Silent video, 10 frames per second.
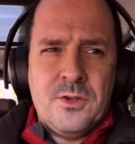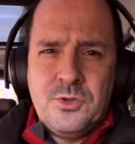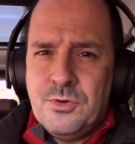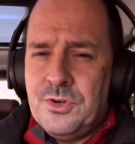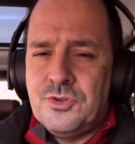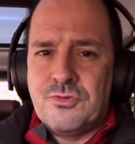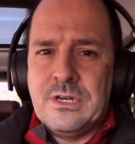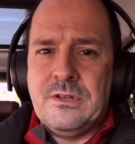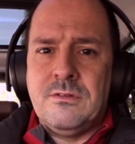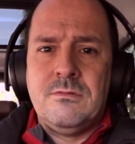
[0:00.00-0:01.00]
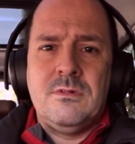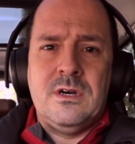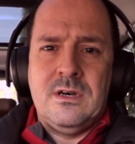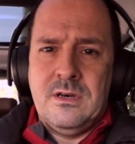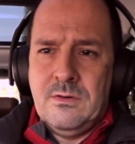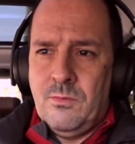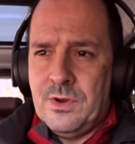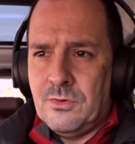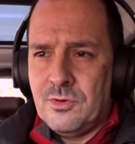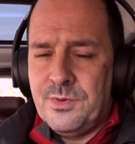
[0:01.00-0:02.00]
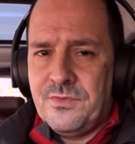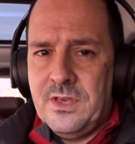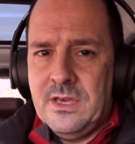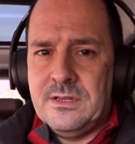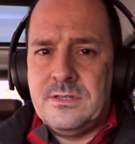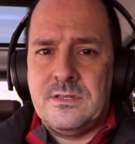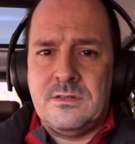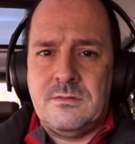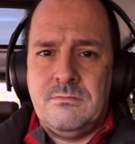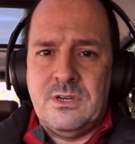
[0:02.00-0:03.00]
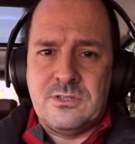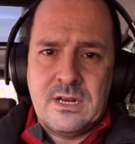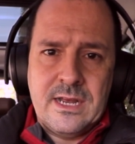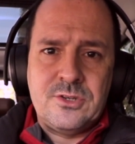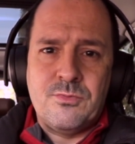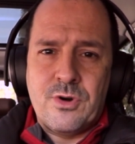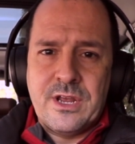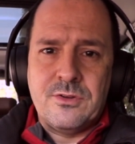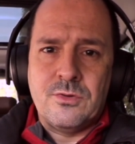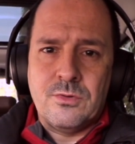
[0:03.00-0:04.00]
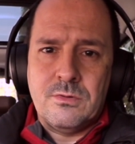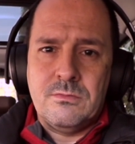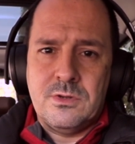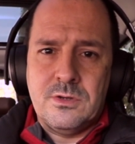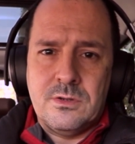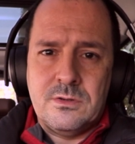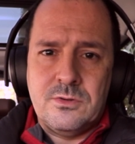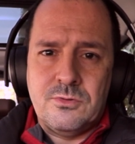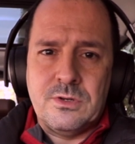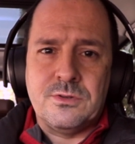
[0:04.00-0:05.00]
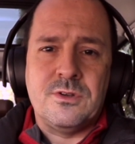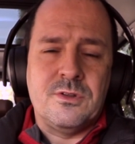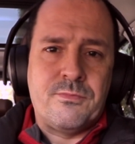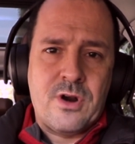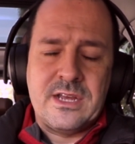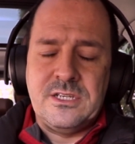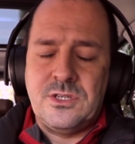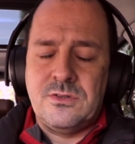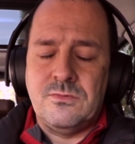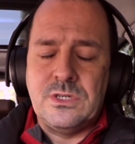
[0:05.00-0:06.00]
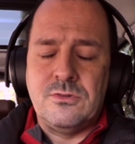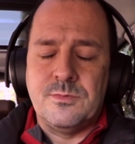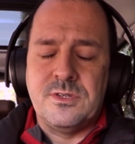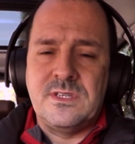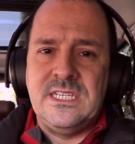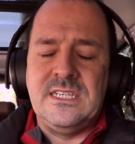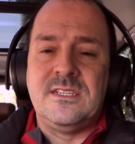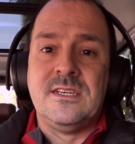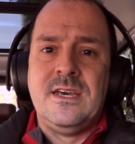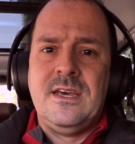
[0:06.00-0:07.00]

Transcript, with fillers: doing a drill uh, with a group of kids, because I like to break the group, the, the drills or the practice with groups of kids,